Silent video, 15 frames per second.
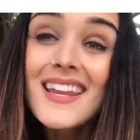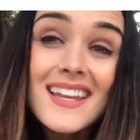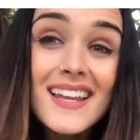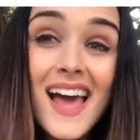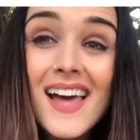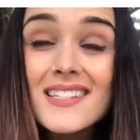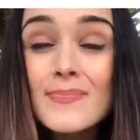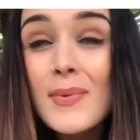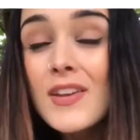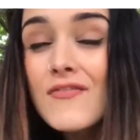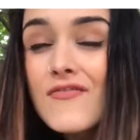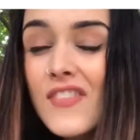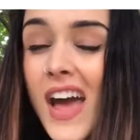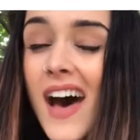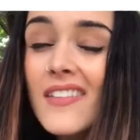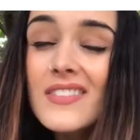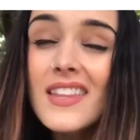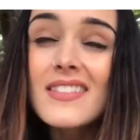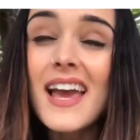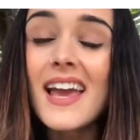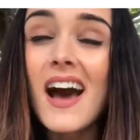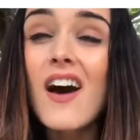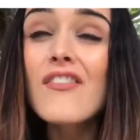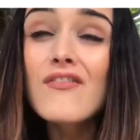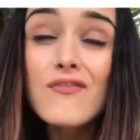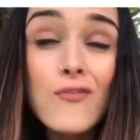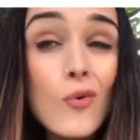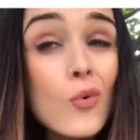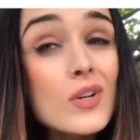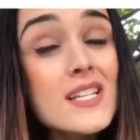It has been found that they are
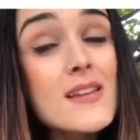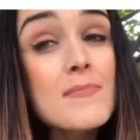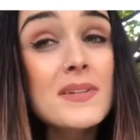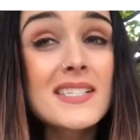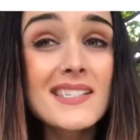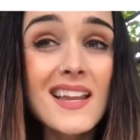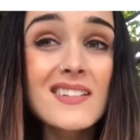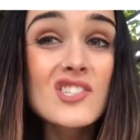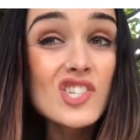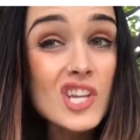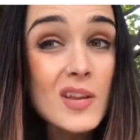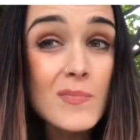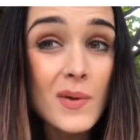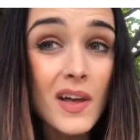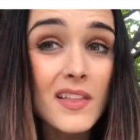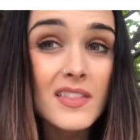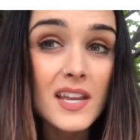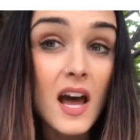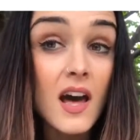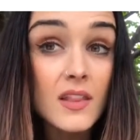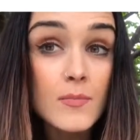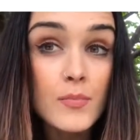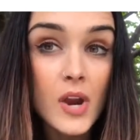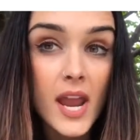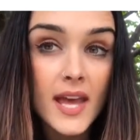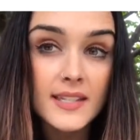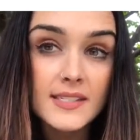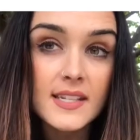40% cheaper than other brands.